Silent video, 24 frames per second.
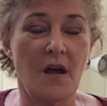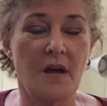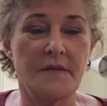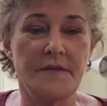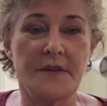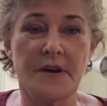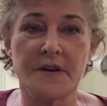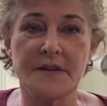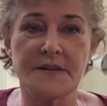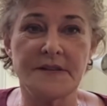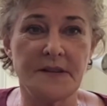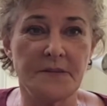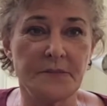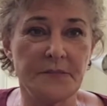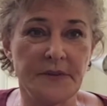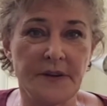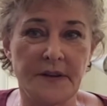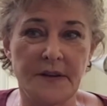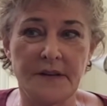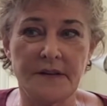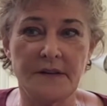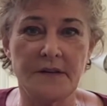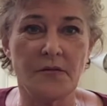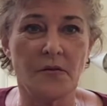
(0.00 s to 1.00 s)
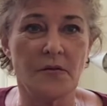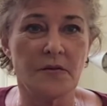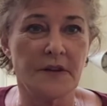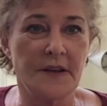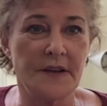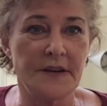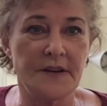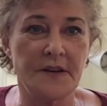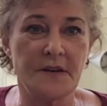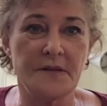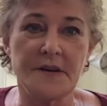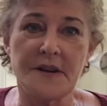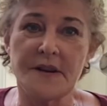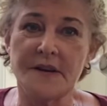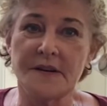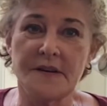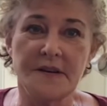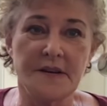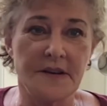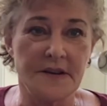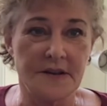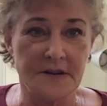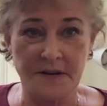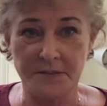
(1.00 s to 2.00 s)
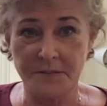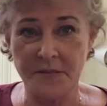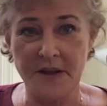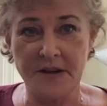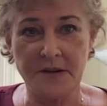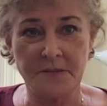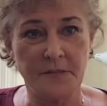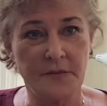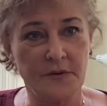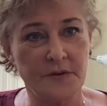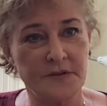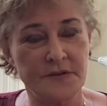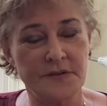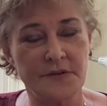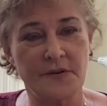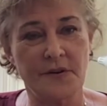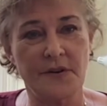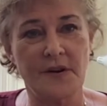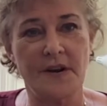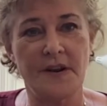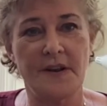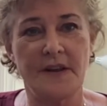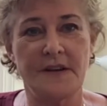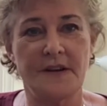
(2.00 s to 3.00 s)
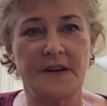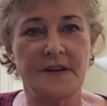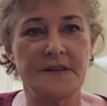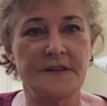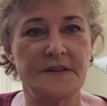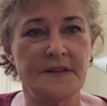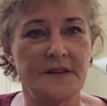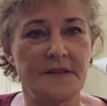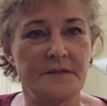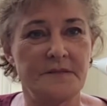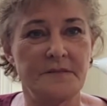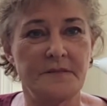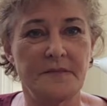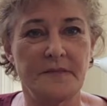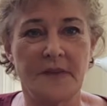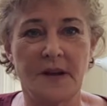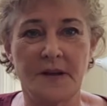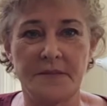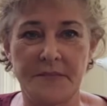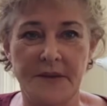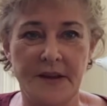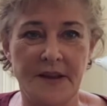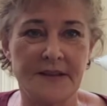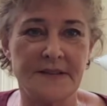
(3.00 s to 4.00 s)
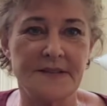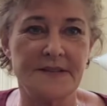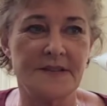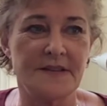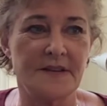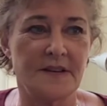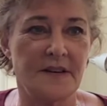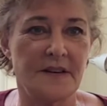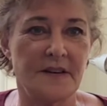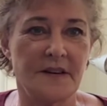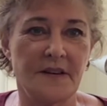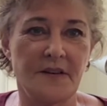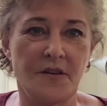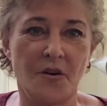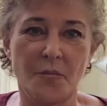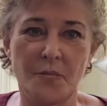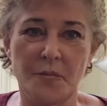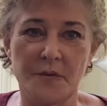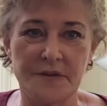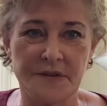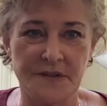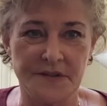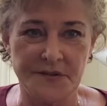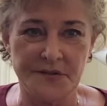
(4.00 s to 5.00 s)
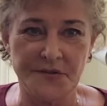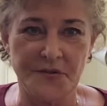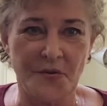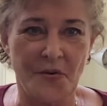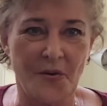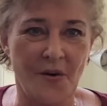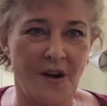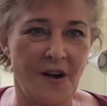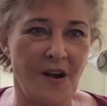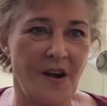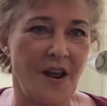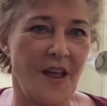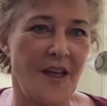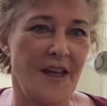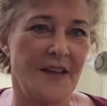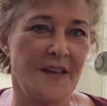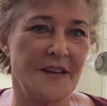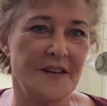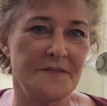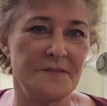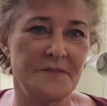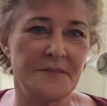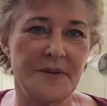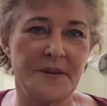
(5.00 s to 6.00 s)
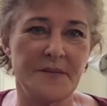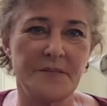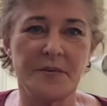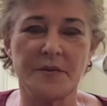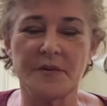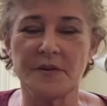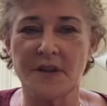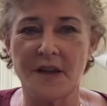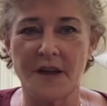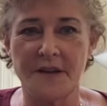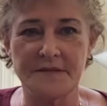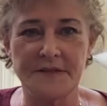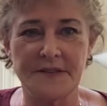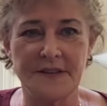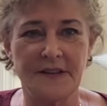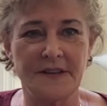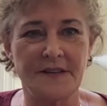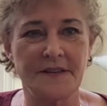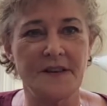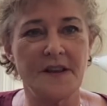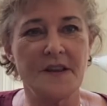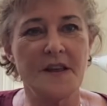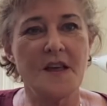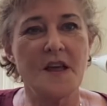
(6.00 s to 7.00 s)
very simply, Orlando needed an independent bookstore, and I did my best, and I opened the store, and people loved it.